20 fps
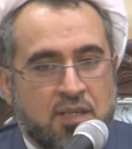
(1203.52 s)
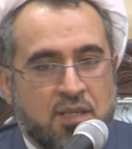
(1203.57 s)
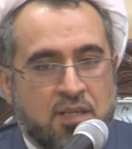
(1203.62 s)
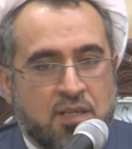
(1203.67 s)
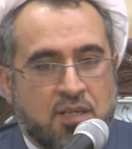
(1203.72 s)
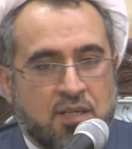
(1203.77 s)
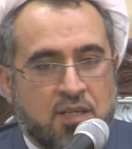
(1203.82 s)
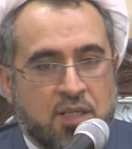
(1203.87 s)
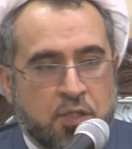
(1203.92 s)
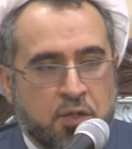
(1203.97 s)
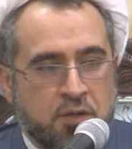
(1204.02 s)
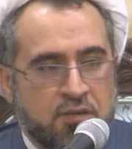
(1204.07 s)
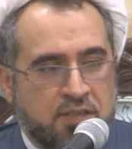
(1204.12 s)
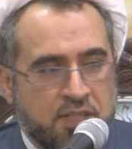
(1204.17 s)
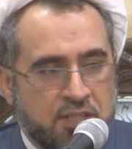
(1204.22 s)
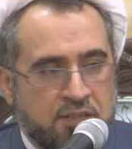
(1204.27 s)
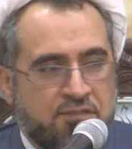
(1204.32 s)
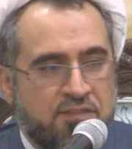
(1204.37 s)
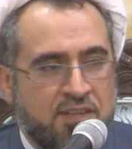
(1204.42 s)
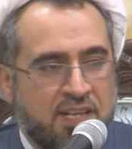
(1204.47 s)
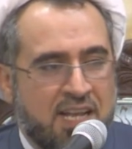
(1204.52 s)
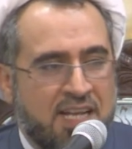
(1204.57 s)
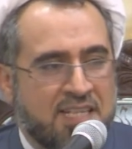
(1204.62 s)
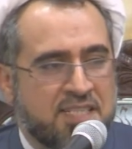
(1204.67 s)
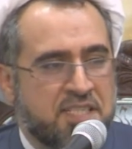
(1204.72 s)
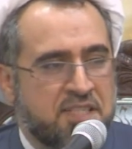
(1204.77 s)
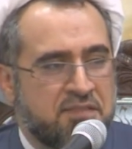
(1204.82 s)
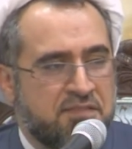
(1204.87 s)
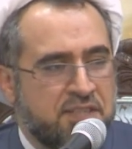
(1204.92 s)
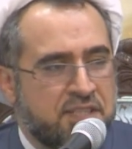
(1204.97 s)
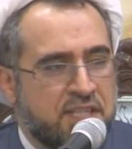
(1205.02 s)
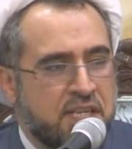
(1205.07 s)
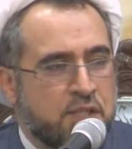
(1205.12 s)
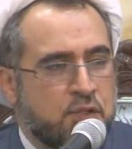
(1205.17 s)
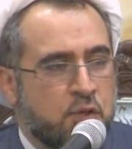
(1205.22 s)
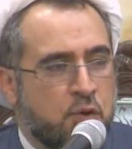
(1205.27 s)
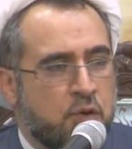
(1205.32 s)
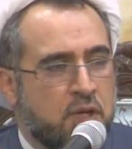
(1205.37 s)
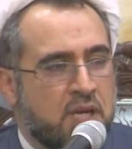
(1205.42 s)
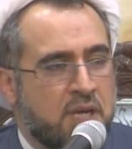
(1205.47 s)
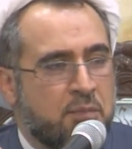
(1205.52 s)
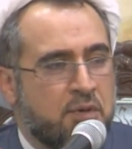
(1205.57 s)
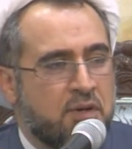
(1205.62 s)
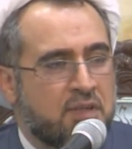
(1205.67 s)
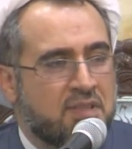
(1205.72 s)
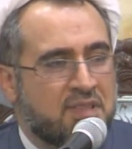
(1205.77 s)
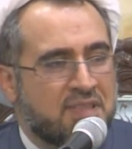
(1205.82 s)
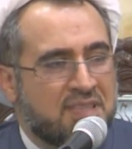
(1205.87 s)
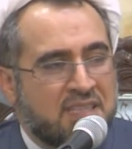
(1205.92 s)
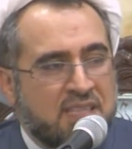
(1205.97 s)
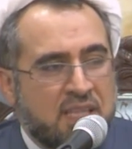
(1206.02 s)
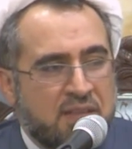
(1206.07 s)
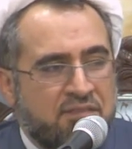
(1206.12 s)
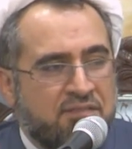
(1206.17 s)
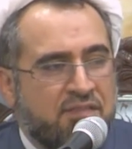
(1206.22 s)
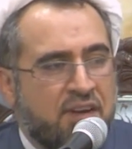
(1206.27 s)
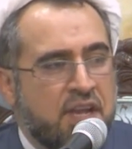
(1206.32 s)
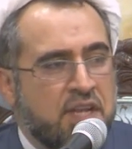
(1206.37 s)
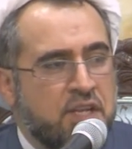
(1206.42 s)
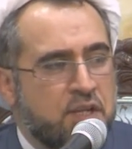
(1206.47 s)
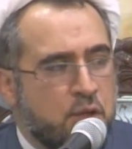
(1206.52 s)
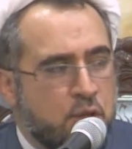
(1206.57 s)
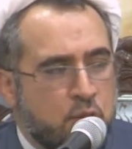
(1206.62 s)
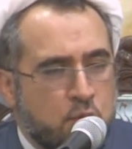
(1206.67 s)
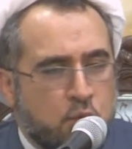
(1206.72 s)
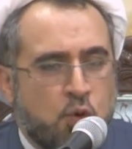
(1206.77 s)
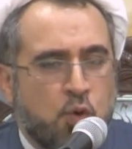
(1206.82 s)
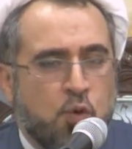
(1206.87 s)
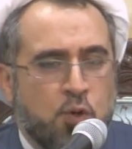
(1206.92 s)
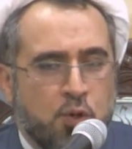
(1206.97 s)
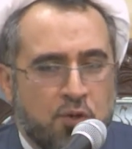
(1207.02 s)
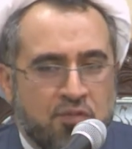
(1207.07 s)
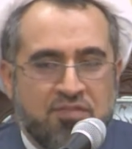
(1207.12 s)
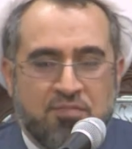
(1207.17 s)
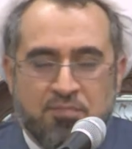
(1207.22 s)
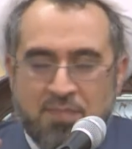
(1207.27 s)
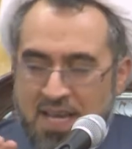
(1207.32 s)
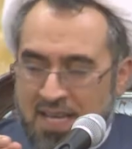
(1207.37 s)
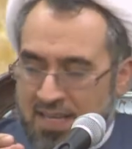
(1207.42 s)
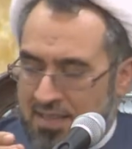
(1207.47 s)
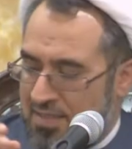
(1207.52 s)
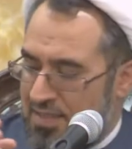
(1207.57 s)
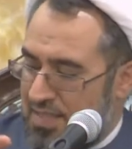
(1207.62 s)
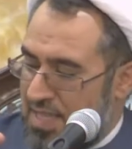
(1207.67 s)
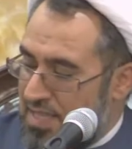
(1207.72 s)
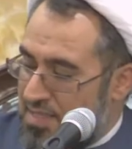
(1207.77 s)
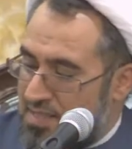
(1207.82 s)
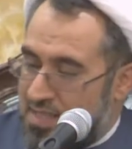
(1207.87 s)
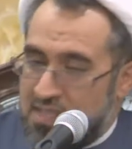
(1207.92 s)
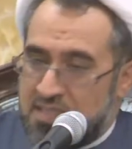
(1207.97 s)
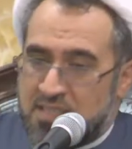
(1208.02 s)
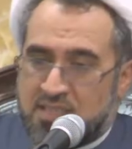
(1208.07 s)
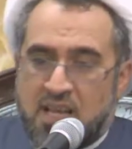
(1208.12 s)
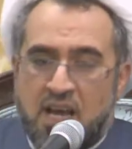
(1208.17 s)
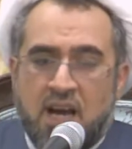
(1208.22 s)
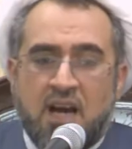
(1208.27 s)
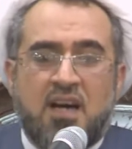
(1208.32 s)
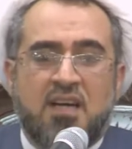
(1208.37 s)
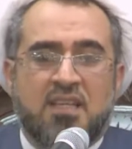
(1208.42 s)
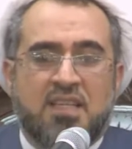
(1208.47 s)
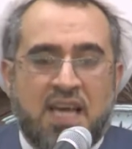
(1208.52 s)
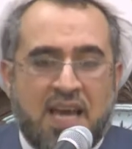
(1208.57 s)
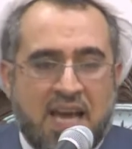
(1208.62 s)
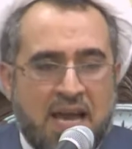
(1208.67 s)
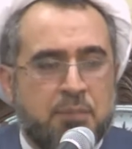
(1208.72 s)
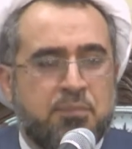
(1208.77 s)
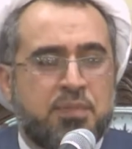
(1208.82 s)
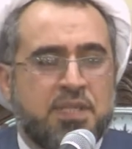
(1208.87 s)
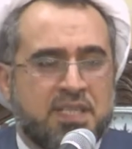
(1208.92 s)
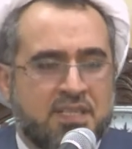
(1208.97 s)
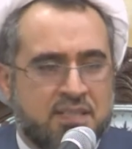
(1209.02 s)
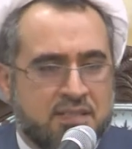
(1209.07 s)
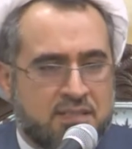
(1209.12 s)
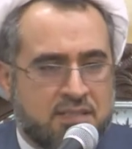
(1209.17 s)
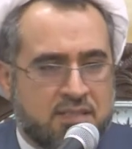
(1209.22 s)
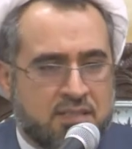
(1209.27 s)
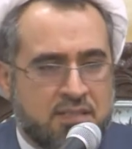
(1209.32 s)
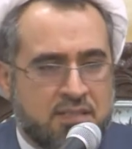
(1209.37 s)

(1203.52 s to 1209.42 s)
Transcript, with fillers: You know, in philosophy, they talk about the final goal of man. They say sa'ada, happiness.